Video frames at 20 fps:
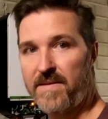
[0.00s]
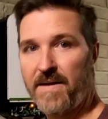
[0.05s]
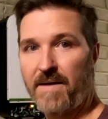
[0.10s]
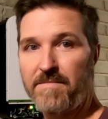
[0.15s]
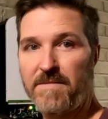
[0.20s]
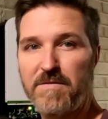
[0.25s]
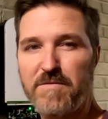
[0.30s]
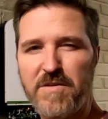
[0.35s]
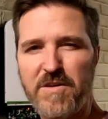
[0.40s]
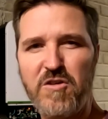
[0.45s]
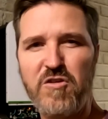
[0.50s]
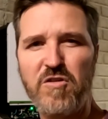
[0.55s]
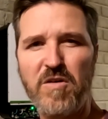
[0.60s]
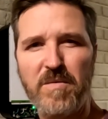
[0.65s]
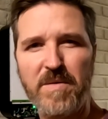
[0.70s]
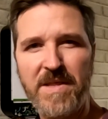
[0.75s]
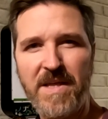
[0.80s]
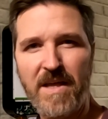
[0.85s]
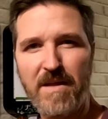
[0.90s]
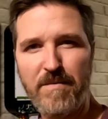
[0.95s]
I'm not really
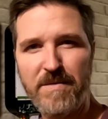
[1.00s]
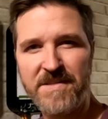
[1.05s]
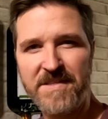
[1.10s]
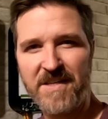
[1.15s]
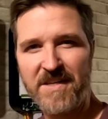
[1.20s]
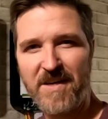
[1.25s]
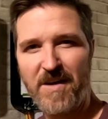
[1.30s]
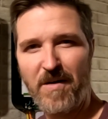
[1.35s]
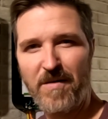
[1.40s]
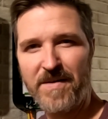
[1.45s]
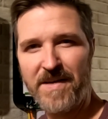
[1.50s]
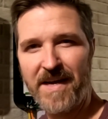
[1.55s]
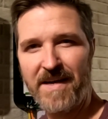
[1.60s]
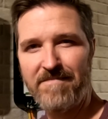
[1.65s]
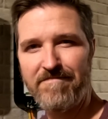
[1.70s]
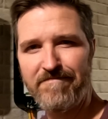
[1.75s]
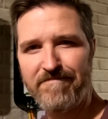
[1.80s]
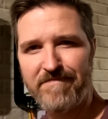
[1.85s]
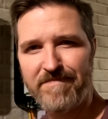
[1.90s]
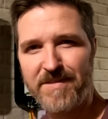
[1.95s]
sure what the other one's gonna go
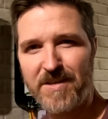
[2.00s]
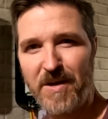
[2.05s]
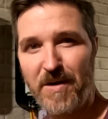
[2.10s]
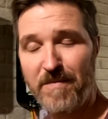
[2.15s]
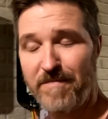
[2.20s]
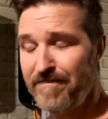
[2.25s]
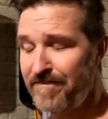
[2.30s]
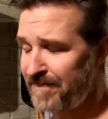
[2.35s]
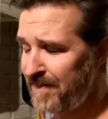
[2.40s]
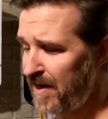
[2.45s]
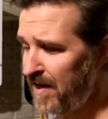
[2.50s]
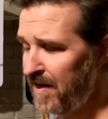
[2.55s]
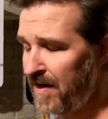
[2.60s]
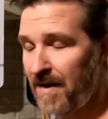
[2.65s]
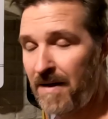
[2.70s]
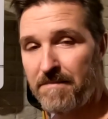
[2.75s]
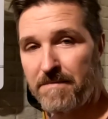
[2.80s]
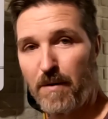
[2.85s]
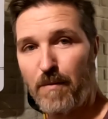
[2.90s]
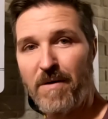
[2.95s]
yet. So,
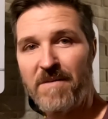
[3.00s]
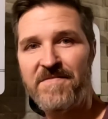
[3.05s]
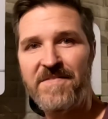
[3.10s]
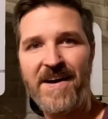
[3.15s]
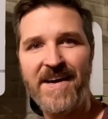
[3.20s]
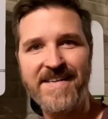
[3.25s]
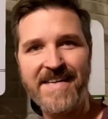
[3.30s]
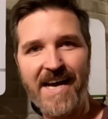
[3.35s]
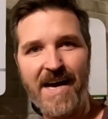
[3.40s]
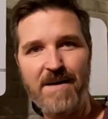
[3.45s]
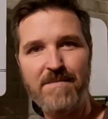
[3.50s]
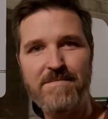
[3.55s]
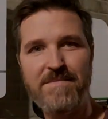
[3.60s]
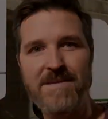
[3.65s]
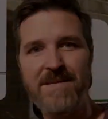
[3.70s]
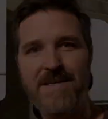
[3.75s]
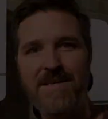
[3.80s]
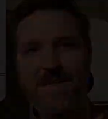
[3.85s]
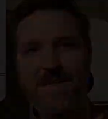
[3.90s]
but we'll find out.